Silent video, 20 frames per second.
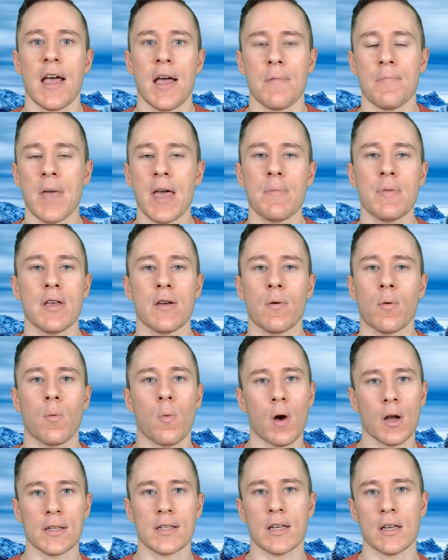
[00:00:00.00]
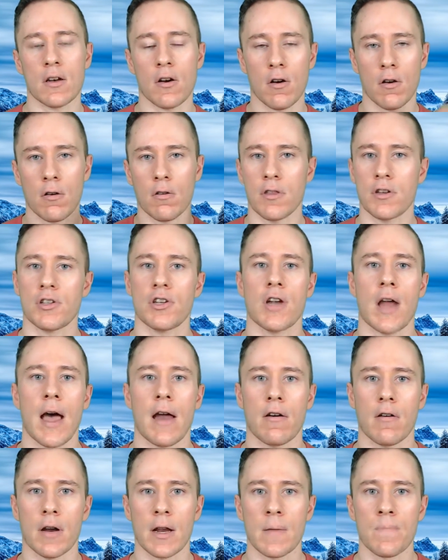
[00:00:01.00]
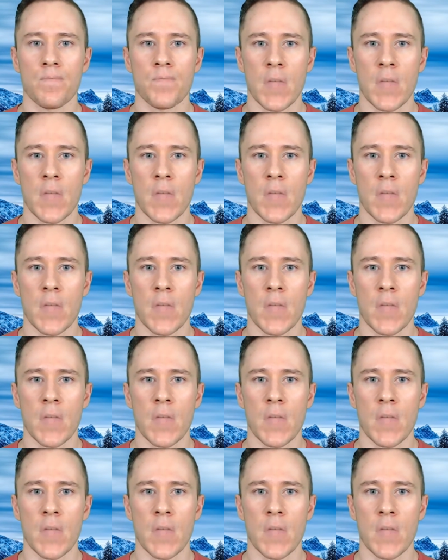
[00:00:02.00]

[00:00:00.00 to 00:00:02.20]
Maybe it wasn't earth-shattering.